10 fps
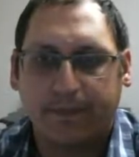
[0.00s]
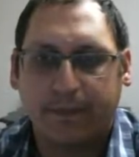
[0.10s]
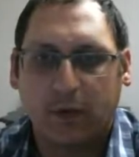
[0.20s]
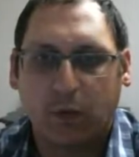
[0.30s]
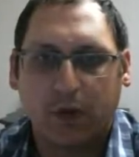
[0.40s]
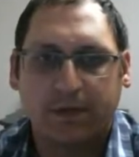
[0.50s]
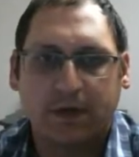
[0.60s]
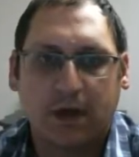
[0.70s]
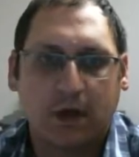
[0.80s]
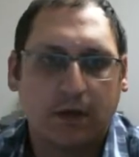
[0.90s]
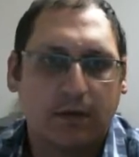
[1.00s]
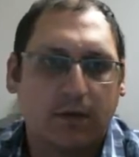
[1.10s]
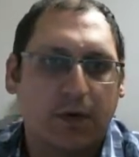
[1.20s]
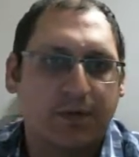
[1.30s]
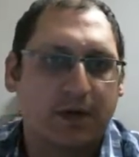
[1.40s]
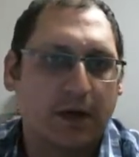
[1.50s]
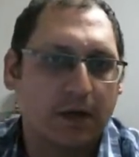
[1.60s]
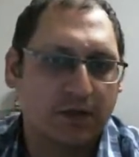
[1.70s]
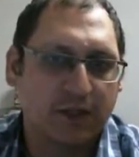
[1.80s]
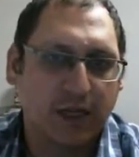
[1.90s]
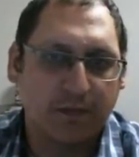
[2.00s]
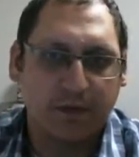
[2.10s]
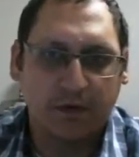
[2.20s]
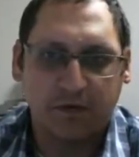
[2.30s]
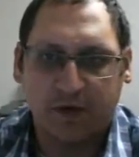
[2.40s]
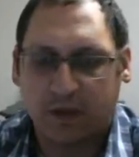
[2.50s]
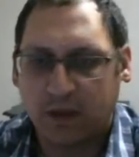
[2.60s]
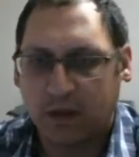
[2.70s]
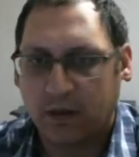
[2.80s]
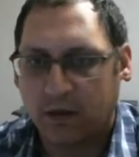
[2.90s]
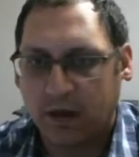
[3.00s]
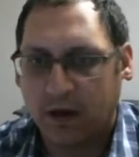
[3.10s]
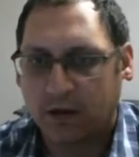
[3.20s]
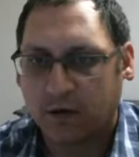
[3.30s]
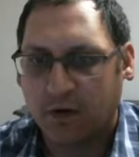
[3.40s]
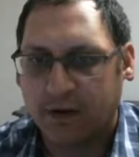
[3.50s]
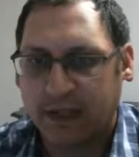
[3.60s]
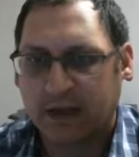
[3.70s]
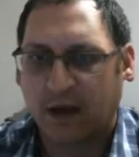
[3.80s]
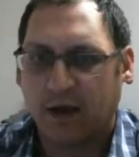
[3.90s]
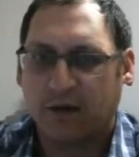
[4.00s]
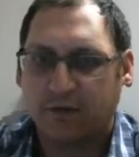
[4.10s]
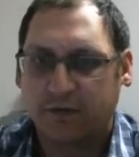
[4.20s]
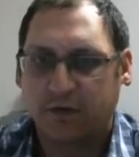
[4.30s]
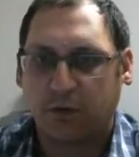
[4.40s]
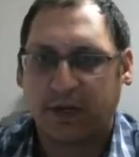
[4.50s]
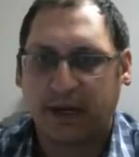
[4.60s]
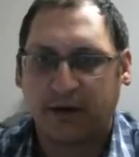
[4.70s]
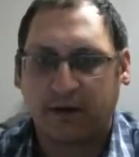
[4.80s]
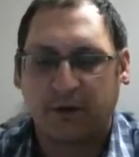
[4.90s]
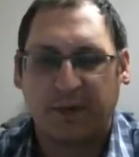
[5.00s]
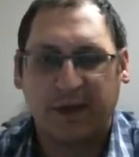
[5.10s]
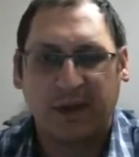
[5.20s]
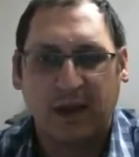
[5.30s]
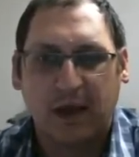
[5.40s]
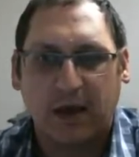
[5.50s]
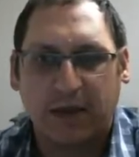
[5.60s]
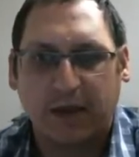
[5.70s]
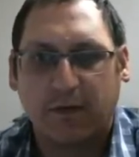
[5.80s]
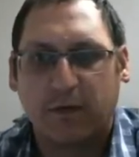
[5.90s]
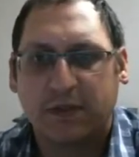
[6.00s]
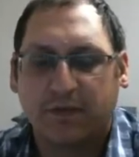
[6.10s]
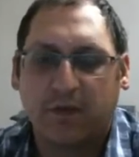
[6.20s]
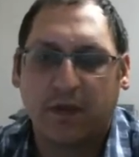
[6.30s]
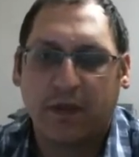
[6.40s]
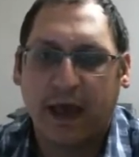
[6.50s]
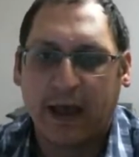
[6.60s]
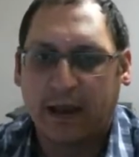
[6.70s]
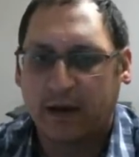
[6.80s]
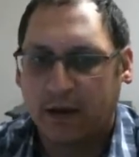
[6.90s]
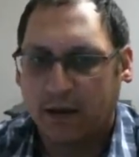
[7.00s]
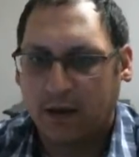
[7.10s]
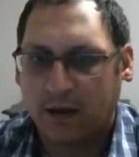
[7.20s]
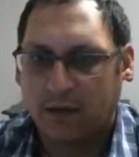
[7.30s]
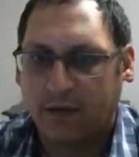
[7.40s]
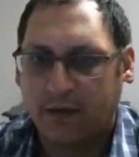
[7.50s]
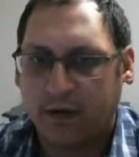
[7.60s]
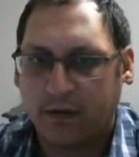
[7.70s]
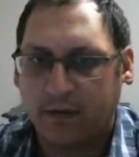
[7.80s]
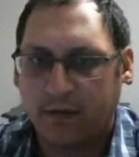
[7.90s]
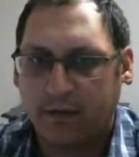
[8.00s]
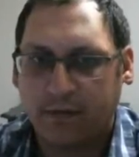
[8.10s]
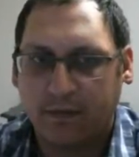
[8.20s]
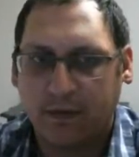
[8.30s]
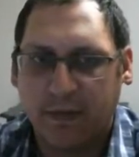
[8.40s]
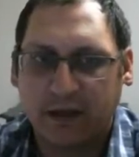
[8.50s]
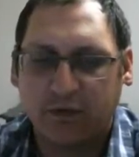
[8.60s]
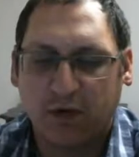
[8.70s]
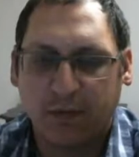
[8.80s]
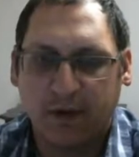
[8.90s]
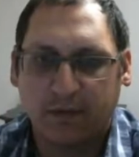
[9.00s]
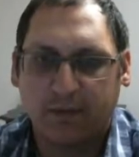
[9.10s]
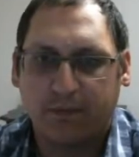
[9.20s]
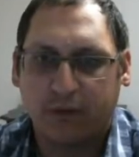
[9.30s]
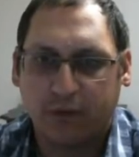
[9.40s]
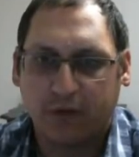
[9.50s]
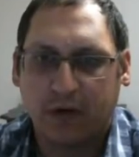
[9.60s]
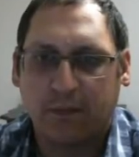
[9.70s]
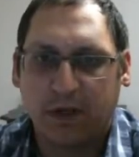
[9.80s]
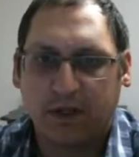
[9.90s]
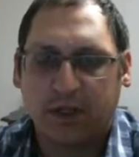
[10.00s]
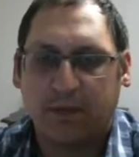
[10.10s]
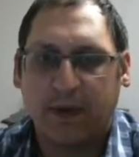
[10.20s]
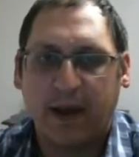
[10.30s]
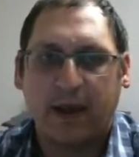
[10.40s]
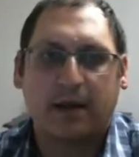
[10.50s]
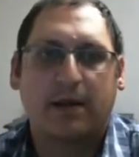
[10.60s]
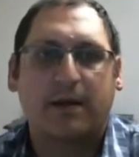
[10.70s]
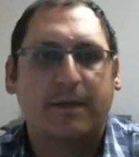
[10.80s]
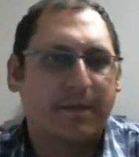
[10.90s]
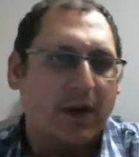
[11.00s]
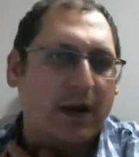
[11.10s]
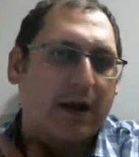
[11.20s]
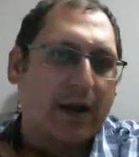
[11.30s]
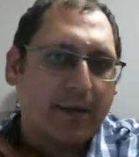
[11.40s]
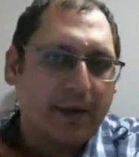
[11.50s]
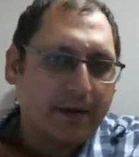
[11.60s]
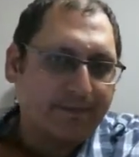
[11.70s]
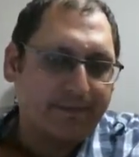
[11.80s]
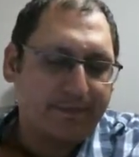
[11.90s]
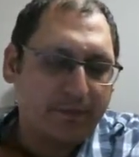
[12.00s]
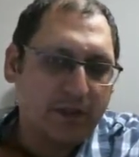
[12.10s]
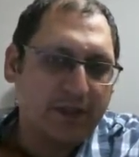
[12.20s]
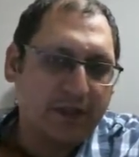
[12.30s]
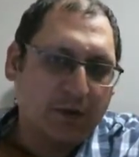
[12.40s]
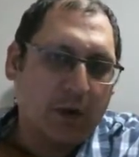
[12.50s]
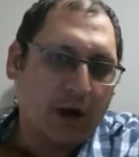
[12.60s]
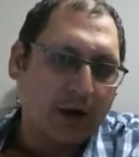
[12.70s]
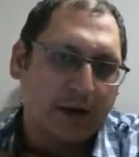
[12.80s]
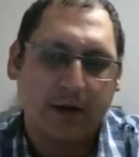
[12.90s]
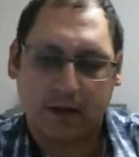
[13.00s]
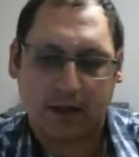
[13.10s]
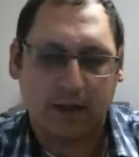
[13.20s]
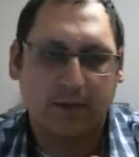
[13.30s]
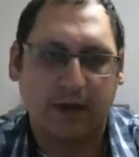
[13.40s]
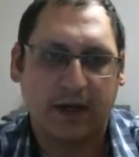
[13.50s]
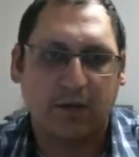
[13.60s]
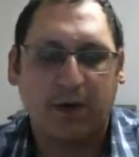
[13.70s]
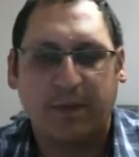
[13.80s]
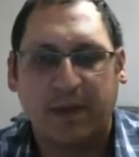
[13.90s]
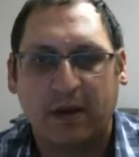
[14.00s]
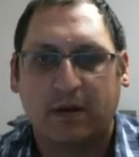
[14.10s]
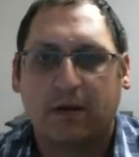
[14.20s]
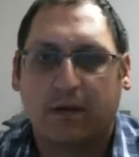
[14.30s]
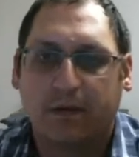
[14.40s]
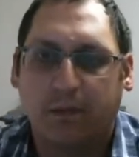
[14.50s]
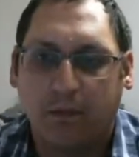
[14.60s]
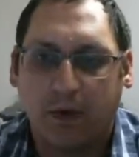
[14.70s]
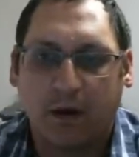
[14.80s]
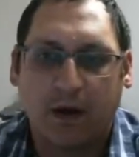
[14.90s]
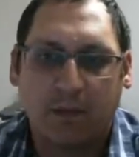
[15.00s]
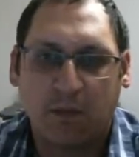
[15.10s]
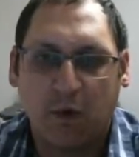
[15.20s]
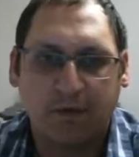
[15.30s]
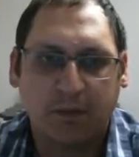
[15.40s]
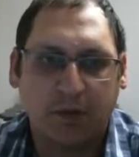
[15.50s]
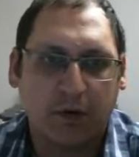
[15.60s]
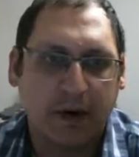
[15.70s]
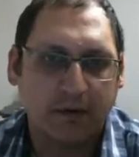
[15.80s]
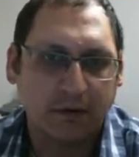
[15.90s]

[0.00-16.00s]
Whimsicott just kept using the encore, and that kind of slowed me down a little bit. I think if it wasn't for that, the match would have been pretty much in the bag. I mean, we still won, but it would have been a lot more of a blowout.